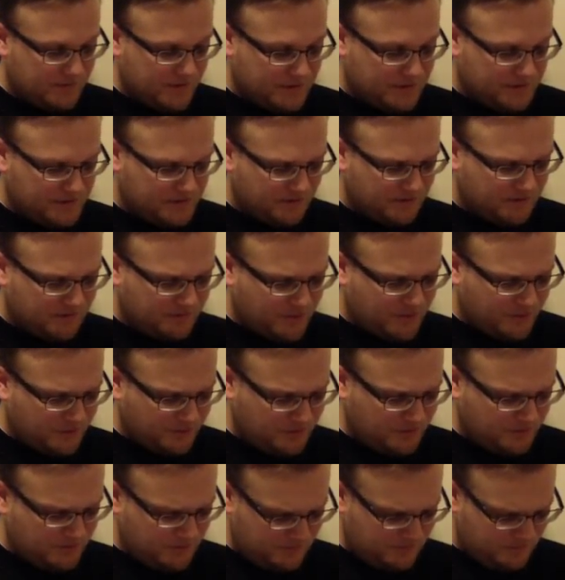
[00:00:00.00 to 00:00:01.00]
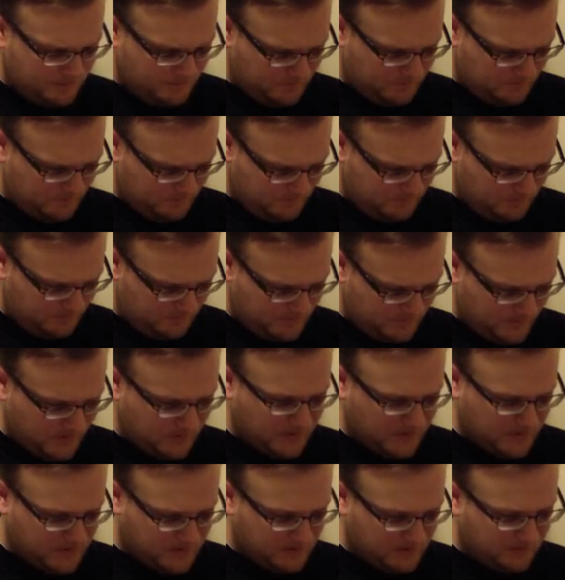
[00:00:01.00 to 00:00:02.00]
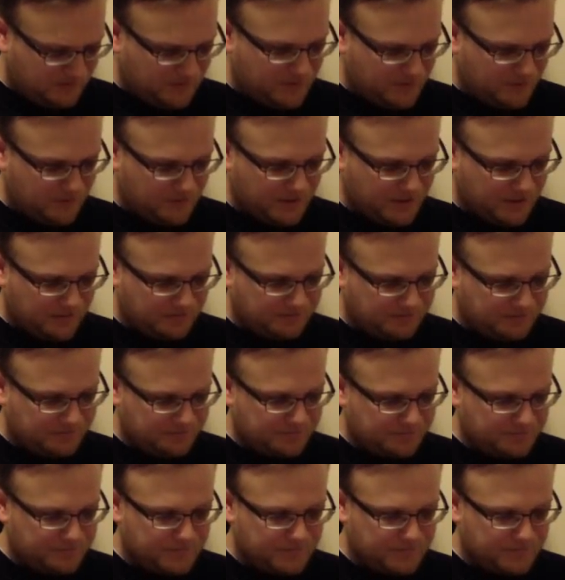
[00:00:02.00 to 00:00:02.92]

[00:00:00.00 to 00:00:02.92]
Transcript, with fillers: the best of brew, the best of brew, yeah.